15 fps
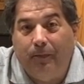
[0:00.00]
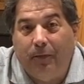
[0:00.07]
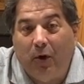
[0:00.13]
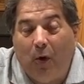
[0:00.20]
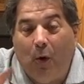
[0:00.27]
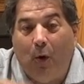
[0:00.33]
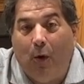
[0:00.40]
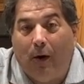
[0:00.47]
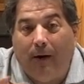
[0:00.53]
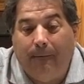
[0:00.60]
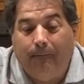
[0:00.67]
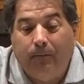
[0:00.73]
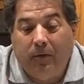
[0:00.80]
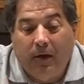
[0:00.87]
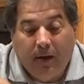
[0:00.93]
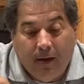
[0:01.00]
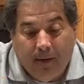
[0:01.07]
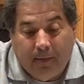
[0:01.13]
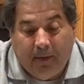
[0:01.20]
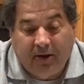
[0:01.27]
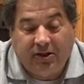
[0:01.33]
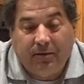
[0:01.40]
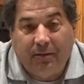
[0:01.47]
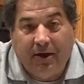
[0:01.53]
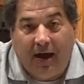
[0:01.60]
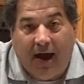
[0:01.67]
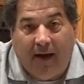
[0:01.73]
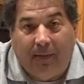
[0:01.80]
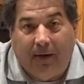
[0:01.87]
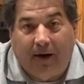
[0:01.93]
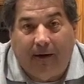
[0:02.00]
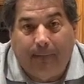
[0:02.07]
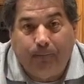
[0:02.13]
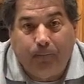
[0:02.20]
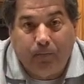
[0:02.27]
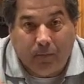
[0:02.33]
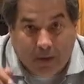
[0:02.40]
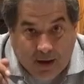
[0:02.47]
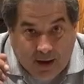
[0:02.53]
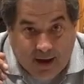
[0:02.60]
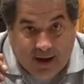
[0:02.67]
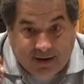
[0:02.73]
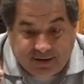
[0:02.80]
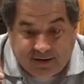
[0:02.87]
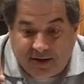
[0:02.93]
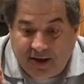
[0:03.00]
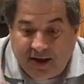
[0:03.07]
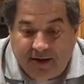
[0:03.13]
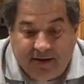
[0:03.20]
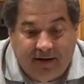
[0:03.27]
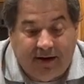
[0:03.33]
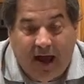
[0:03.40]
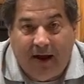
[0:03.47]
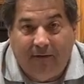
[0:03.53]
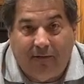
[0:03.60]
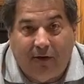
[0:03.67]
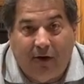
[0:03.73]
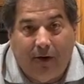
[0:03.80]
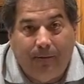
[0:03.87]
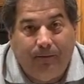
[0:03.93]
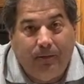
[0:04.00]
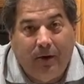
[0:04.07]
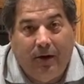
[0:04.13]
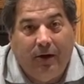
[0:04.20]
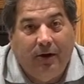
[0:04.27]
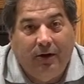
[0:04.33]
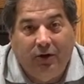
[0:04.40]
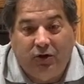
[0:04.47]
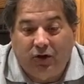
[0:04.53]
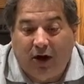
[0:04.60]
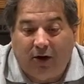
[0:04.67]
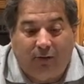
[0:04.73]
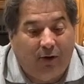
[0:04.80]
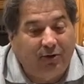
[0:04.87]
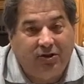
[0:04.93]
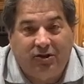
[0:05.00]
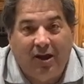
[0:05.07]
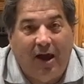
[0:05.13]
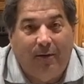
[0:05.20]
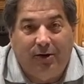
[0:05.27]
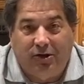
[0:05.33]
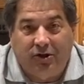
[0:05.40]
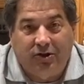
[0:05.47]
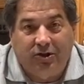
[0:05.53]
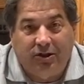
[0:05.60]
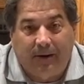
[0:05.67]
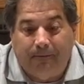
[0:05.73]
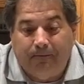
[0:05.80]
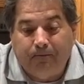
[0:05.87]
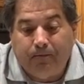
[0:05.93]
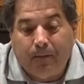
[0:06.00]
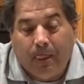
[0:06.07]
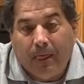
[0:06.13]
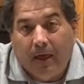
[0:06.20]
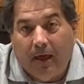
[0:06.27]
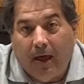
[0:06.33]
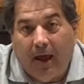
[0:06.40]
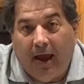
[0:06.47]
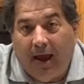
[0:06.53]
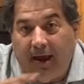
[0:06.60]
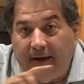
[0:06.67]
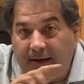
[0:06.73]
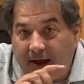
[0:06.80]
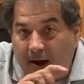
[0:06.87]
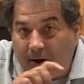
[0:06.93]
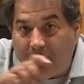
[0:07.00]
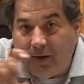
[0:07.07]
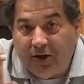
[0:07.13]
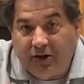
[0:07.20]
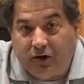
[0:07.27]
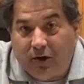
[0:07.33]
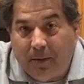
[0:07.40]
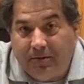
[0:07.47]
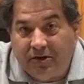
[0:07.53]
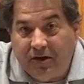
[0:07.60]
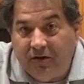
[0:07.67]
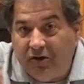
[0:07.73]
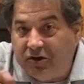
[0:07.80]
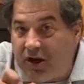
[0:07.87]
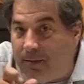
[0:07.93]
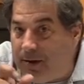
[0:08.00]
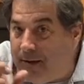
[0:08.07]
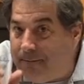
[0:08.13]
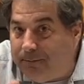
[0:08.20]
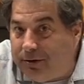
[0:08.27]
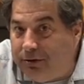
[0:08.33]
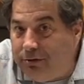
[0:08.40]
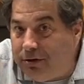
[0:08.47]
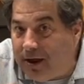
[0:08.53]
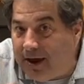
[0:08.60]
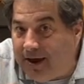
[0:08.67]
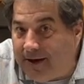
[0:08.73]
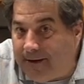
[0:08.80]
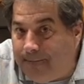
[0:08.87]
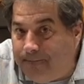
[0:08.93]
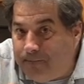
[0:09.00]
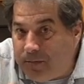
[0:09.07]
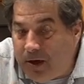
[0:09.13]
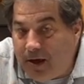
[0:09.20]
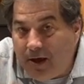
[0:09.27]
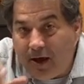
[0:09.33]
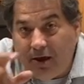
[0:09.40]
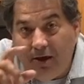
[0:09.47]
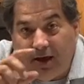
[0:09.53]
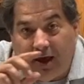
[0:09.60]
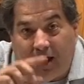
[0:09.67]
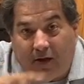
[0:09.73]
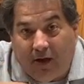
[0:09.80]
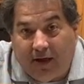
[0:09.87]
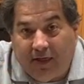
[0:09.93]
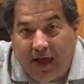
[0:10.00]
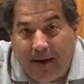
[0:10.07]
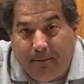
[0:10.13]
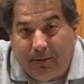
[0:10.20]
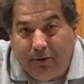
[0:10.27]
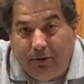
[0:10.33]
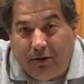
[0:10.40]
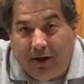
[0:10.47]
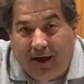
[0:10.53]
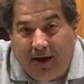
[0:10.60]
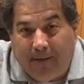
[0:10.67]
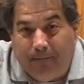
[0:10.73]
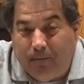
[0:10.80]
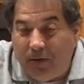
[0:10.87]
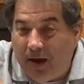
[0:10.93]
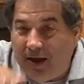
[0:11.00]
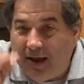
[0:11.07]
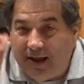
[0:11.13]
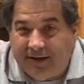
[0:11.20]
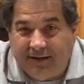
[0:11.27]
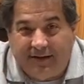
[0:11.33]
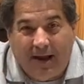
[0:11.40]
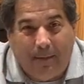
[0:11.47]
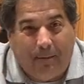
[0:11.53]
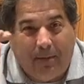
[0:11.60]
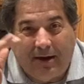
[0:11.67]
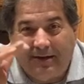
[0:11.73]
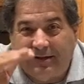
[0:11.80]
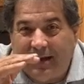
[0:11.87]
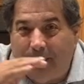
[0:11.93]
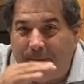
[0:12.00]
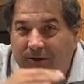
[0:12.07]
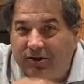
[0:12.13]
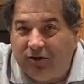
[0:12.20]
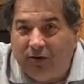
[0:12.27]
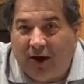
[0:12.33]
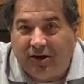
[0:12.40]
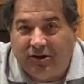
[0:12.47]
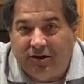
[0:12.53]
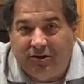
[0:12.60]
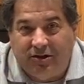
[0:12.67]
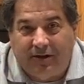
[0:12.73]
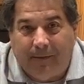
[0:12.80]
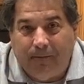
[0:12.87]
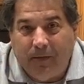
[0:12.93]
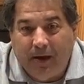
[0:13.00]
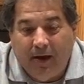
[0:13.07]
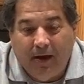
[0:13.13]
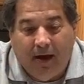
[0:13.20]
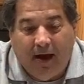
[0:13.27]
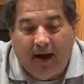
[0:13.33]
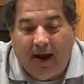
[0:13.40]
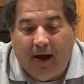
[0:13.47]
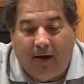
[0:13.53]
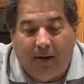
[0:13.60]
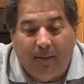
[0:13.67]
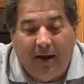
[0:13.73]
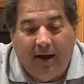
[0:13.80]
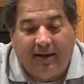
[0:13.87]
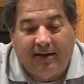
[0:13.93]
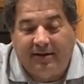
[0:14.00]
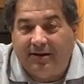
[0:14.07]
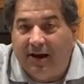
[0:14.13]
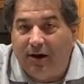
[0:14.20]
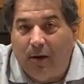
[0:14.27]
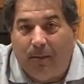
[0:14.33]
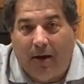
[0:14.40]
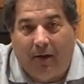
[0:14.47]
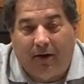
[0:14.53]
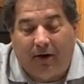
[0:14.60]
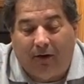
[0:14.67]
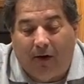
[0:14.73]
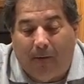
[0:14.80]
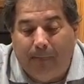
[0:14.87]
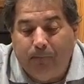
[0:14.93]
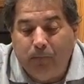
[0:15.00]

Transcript: or this will be on there as the Denver chuck roast sandwiches. And down in the description, there's going to be a blue link. You can click that blue link and get step-by-step instructions on how to make this on your pellet grill.